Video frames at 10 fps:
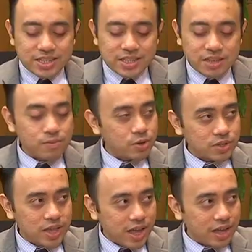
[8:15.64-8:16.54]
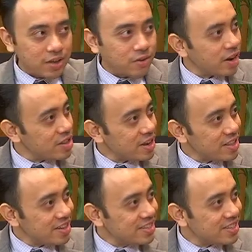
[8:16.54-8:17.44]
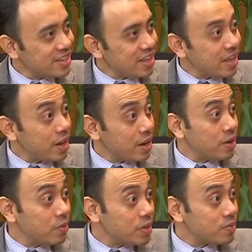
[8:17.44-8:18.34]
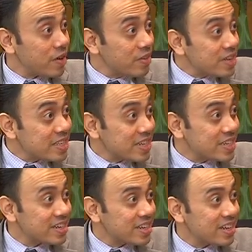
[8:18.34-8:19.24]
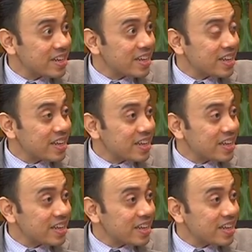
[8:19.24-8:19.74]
and Steve Wozniak. Congratulations. And it was very recent. This